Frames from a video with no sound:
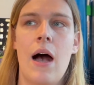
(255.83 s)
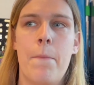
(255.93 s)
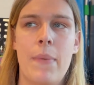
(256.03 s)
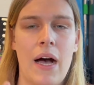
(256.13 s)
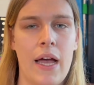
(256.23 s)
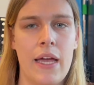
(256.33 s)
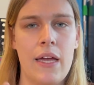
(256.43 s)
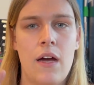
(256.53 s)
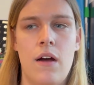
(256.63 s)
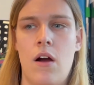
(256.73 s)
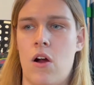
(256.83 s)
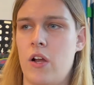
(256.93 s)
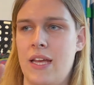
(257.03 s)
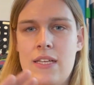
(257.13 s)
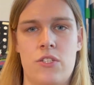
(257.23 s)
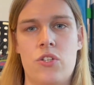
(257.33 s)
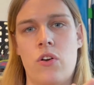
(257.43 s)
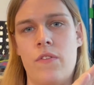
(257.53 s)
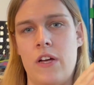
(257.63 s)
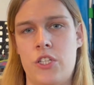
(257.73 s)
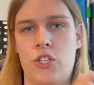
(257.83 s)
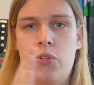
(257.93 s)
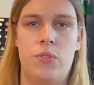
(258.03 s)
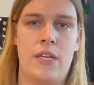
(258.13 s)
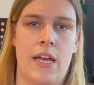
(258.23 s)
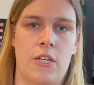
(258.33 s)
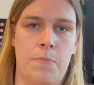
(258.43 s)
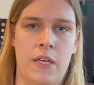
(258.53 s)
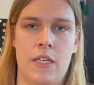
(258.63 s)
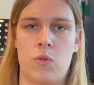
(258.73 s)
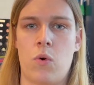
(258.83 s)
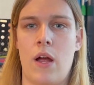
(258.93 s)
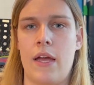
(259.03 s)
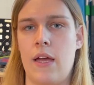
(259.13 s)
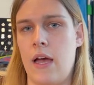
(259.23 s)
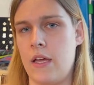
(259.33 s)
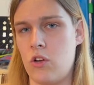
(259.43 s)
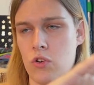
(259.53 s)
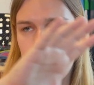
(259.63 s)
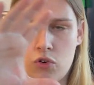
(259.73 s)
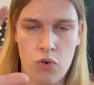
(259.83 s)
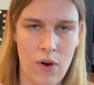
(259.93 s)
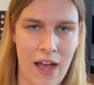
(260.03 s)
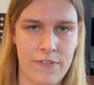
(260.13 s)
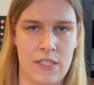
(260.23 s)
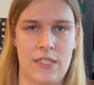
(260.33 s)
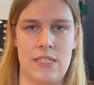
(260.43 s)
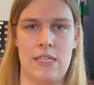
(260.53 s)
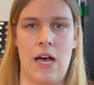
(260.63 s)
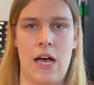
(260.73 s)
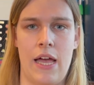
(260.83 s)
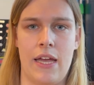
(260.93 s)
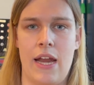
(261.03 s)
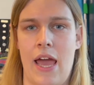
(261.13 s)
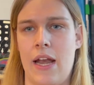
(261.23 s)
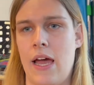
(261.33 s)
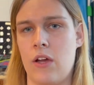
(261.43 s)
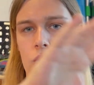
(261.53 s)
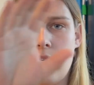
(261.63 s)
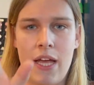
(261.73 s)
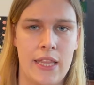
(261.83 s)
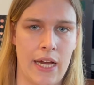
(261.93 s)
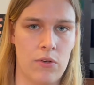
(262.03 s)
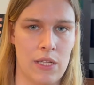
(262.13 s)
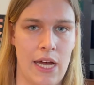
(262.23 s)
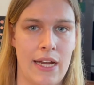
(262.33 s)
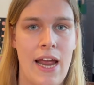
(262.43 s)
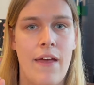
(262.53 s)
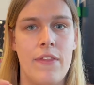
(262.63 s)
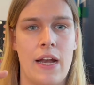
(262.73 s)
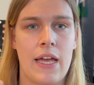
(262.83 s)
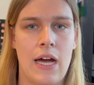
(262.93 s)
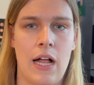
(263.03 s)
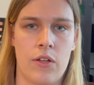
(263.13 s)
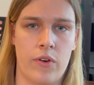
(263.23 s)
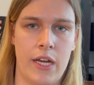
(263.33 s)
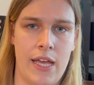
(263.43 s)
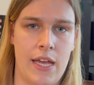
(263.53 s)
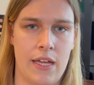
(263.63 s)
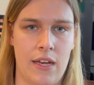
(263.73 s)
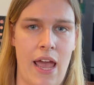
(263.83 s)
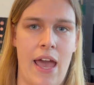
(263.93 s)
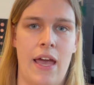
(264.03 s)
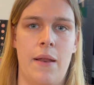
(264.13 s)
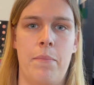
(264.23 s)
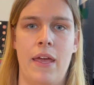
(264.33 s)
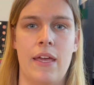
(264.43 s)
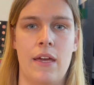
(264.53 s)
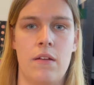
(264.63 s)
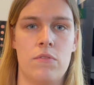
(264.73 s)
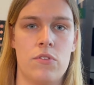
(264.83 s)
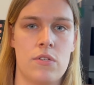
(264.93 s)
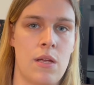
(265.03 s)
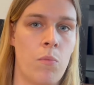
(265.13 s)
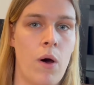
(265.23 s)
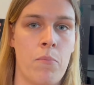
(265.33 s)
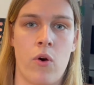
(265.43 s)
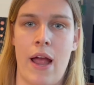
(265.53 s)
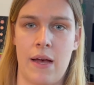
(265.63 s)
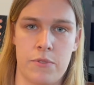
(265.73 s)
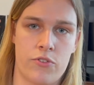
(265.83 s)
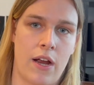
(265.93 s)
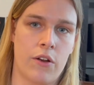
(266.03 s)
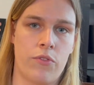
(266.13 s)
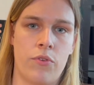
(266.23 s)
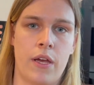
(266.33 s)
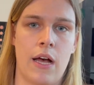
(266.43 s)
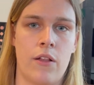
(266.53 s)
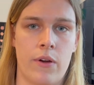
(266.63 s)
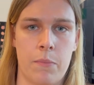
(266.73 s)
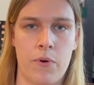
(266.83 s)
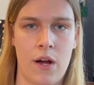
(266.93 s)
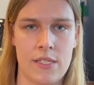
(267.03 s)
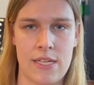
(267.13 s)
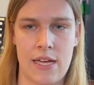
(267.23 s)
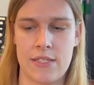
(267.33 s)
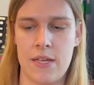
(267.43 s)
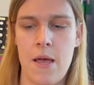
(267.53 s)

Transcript: My art is sort of a two-stage piece where I craft a design and I create the outline, and then I color it in and make it somewhat more abstract through the coloring process.